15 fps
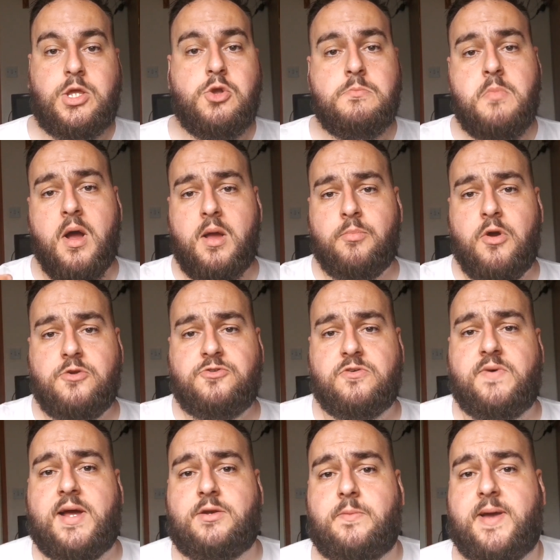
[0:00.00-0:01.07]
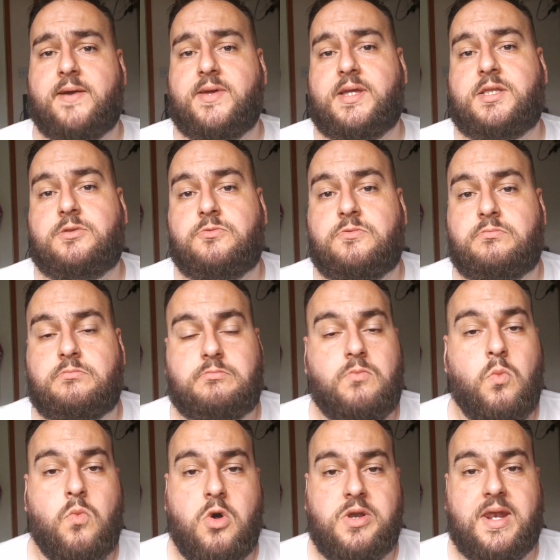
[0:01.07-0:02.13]
you might approach a roundabout in
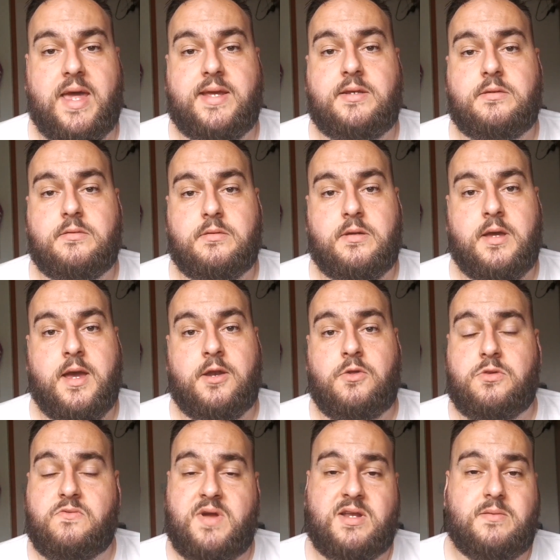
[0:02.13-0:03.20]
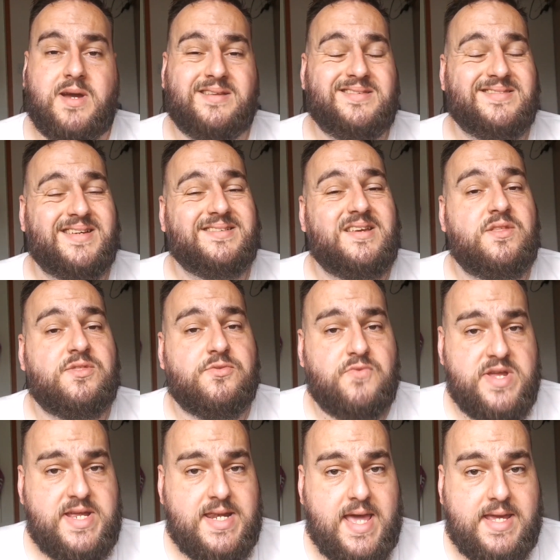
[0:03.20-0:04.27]
one lane, and on the roundabout it's actually
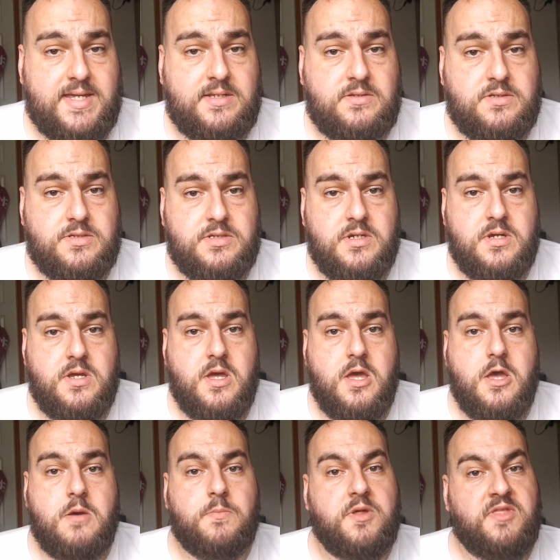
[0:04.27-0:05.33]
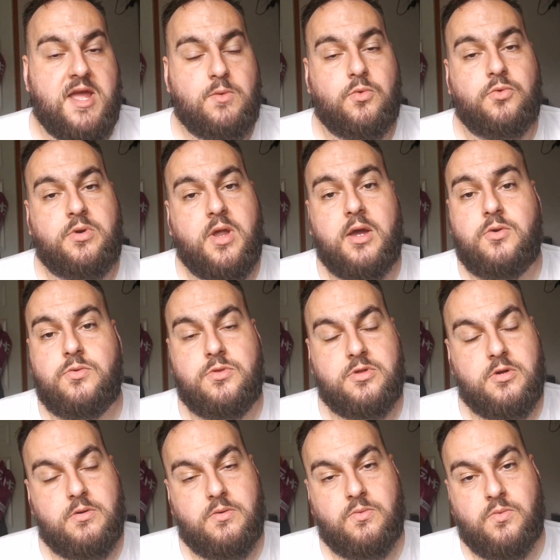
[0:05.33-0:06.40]
3 lanes, but they will know
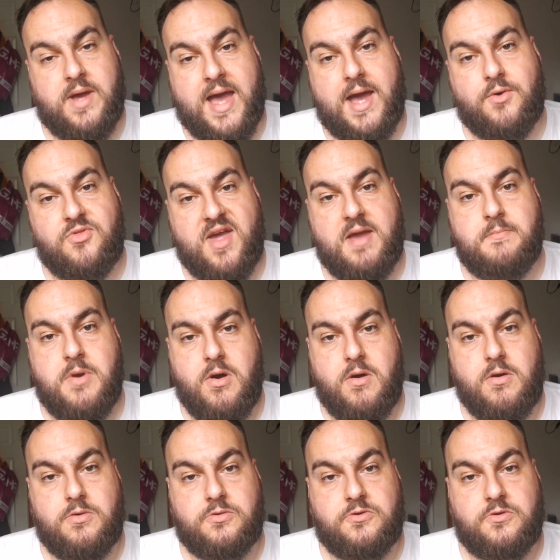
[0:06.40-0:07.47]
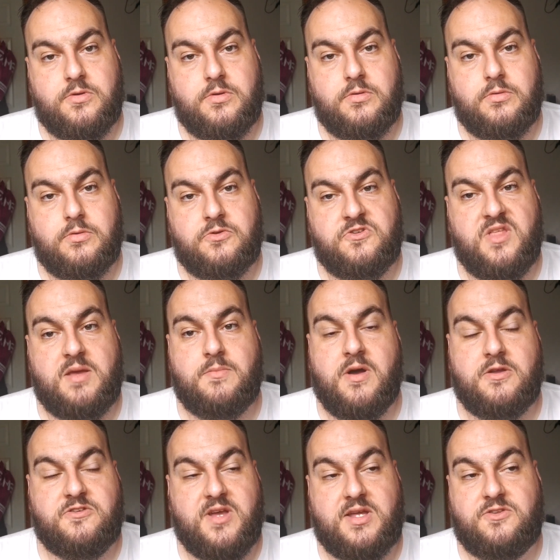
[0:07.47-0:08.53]
that how they're marked. So they
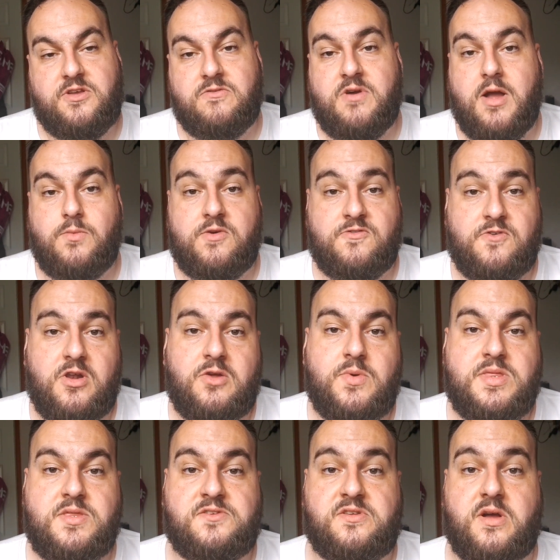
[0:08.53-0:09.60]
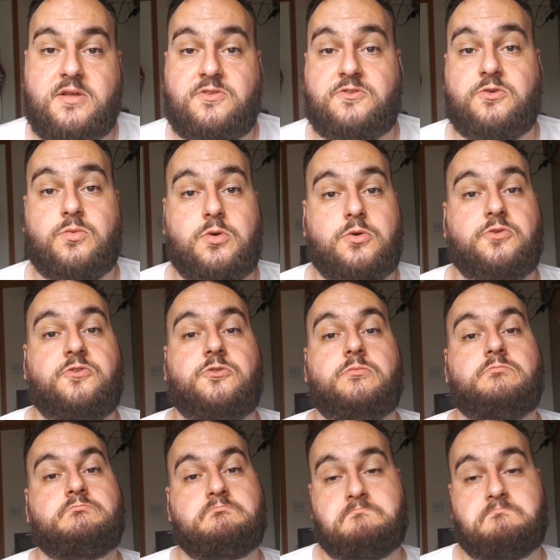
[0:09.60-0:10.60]
might say to you, right, we're following the signs towards,